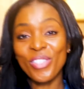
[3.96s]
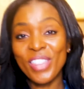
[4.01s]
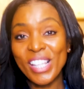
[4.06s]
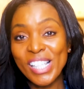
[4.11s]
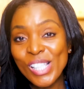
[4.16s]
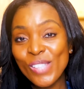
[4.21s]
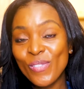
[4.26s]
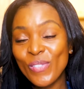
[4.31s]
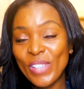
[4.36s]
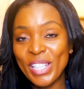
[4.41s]

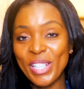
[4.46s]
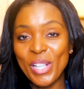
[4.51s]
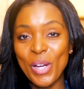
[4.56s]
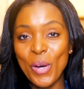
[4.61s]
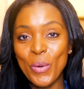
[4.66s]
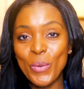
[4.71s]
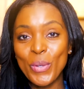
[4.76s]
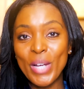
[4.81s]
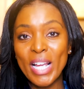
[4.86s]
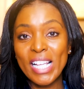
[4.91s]
this
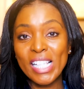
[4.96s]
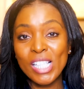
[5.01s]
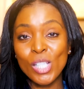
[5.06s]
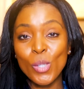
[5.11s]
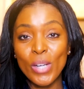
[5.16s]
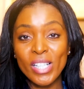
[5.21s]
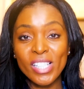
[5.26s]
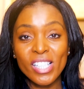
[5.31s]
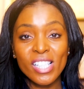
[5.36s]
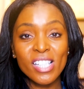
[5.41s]
video is
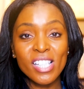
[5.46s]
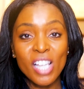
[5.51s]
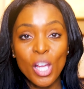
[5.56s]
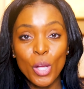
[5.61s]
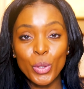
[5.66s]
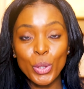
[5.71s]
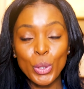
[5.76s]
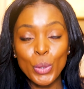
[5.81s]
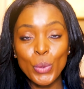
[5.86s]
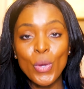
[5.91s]
going to
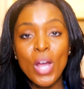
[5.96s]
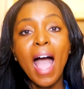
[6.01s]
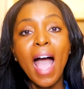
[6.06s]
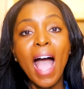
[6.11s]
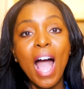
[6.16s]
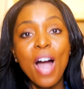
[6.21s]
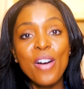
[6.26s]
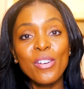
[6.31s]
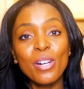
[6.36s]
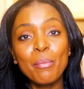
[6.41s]
tell you
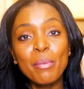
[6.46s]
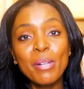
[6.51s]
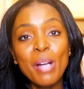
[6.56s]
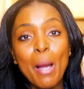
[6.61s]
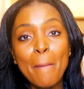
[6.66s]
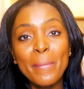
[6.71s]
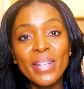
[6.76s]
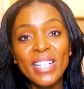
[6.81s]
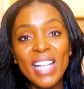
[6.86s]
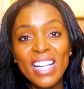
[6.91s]
how to
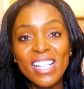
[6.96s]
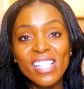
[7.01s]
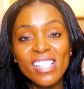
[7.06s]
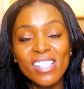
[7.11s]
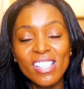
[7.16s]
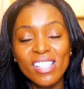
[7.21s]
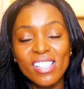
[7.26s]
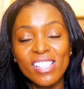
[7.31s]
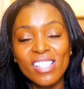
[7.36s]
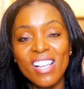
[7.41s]
become an
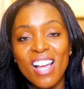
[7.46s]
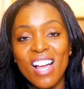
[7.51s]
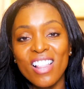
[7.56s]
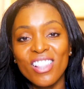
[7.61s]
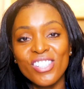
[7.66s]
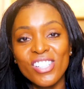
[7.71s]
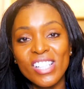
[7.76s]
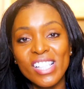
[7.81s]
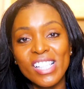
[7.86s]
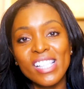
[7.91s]

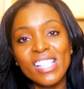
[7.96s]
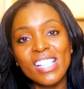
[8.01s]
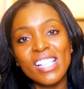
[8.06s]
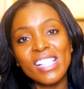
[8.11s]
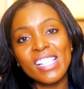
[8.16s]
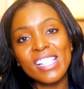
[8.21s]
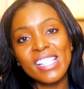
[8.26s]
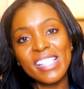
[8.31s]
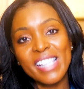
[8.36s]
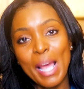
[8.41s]
anesthesiologist
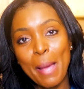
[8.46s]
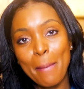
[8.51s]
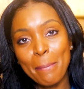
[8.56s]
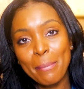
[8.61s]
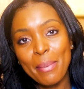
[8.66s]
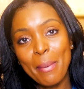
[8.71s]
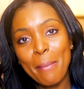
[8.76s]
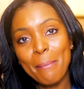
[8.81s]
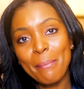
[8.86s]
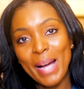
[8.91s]

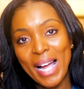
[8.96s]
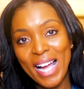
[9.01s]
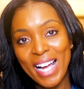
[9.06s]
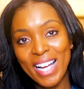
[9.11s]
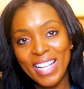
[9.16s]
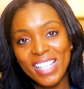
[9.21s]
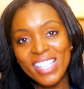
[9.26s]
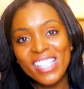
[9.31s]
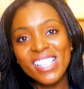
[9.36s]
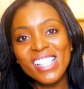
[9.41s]
step
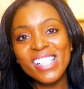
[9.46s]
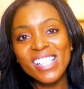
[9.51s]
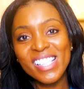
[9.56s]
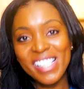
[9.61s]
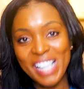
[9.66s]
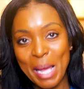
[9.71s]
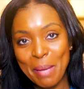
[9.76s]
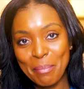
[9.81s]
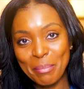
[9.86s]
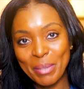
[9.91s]
by
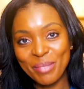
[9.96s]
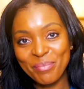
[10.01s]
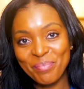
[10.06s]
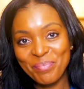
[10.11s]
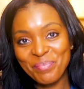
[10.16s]
step.